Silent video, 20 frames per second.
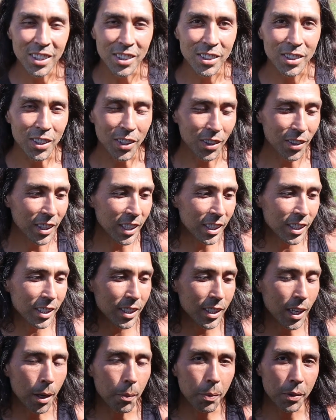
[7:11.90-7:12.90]
So
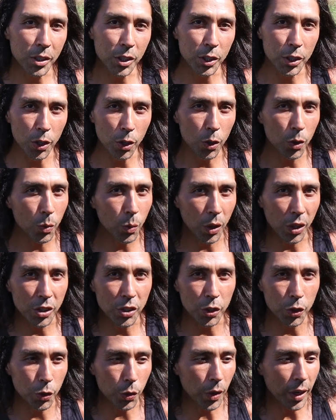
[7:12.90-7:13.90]
this type of stone
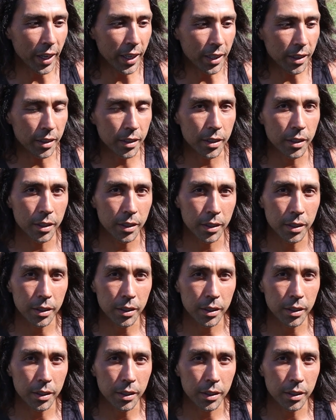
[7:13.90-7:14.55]
works great.